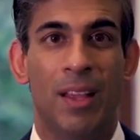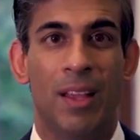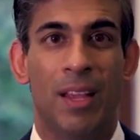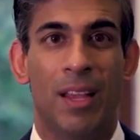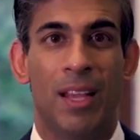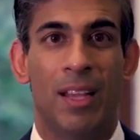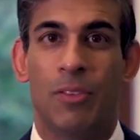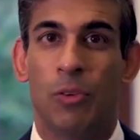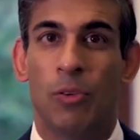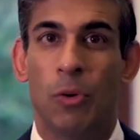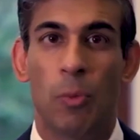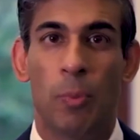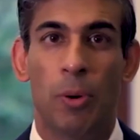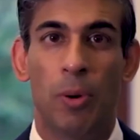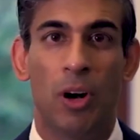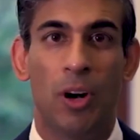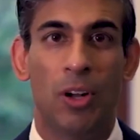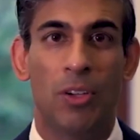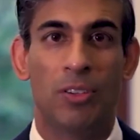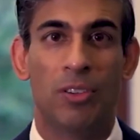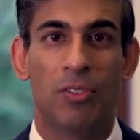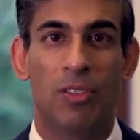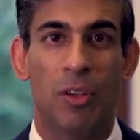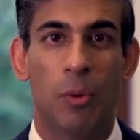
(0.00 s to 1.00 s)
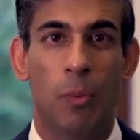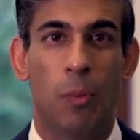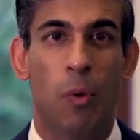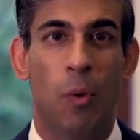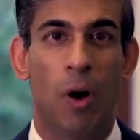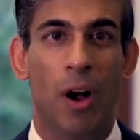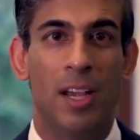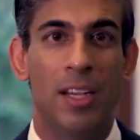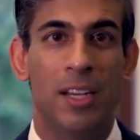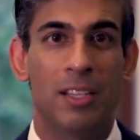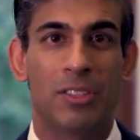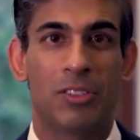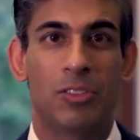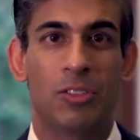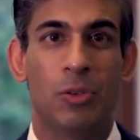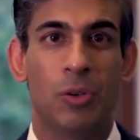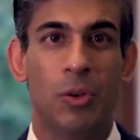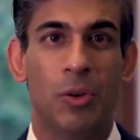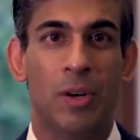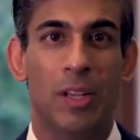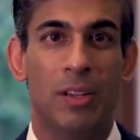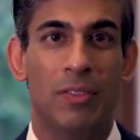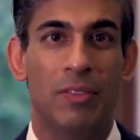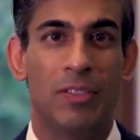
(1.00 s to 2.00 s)
It's all part of the wider
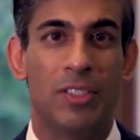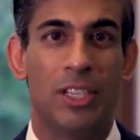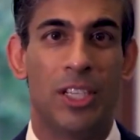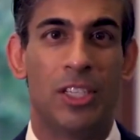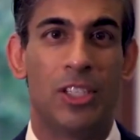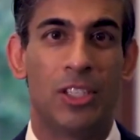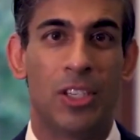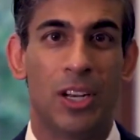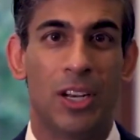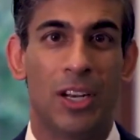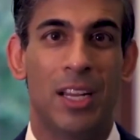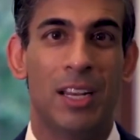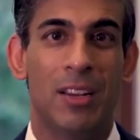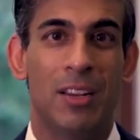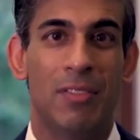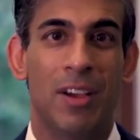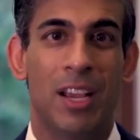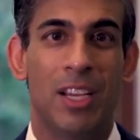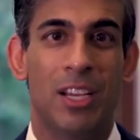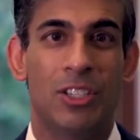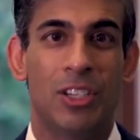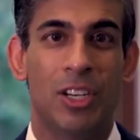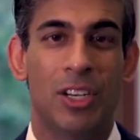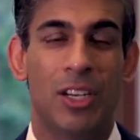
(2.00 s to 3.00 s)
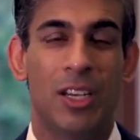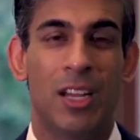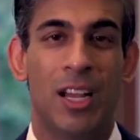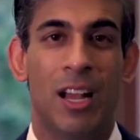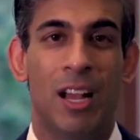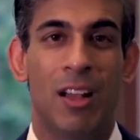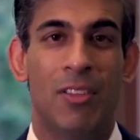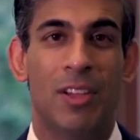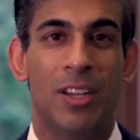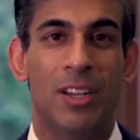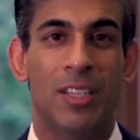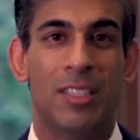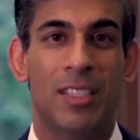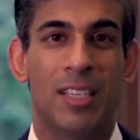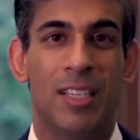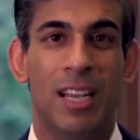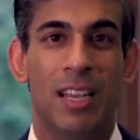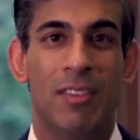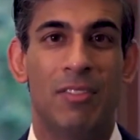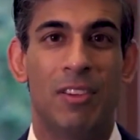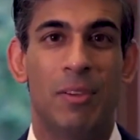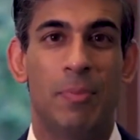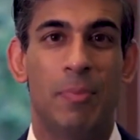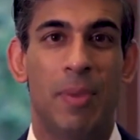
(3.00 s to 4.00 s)
story of digital innovation that has
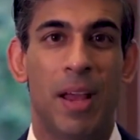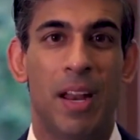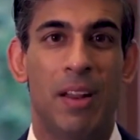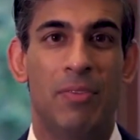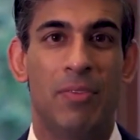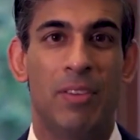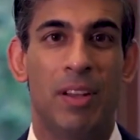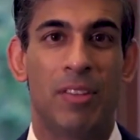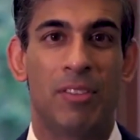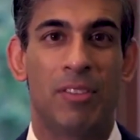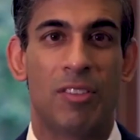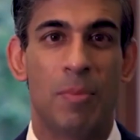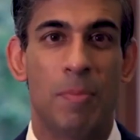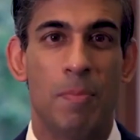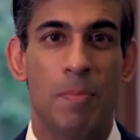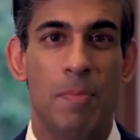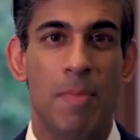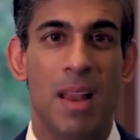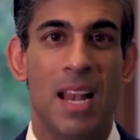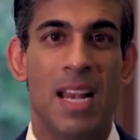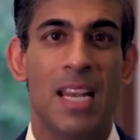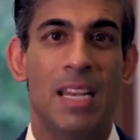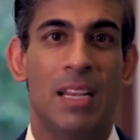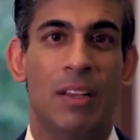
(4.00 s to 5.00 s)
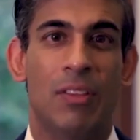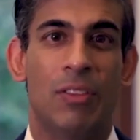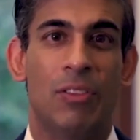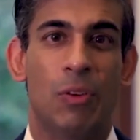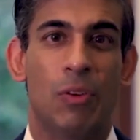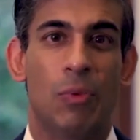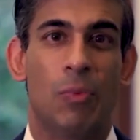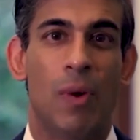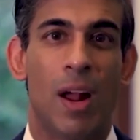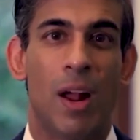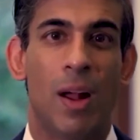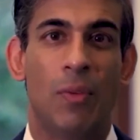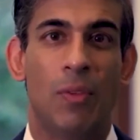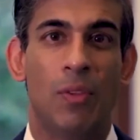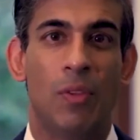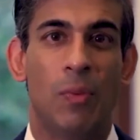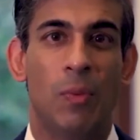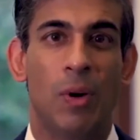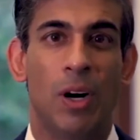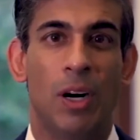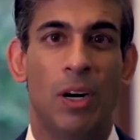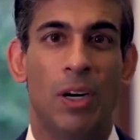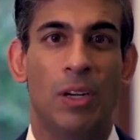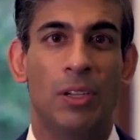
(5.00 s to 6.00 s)
delivered benefits to millions around the
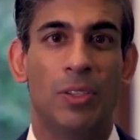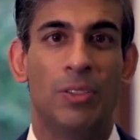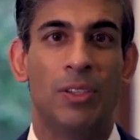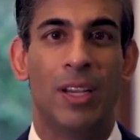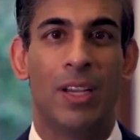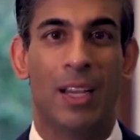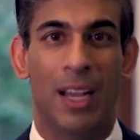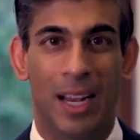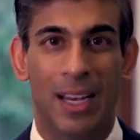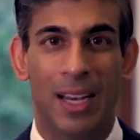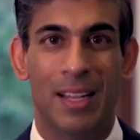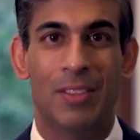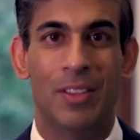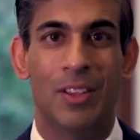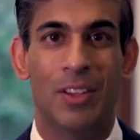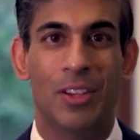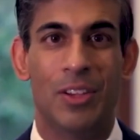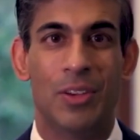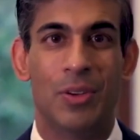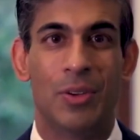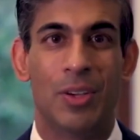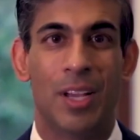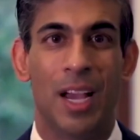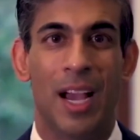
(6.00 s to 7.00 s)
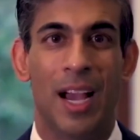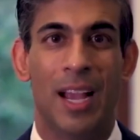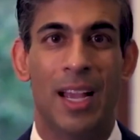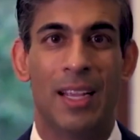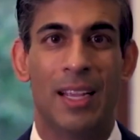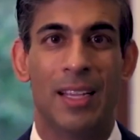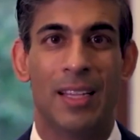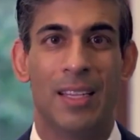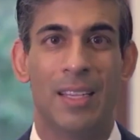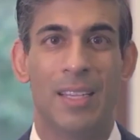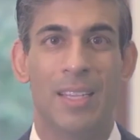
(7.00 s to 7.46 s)
world and in the UK.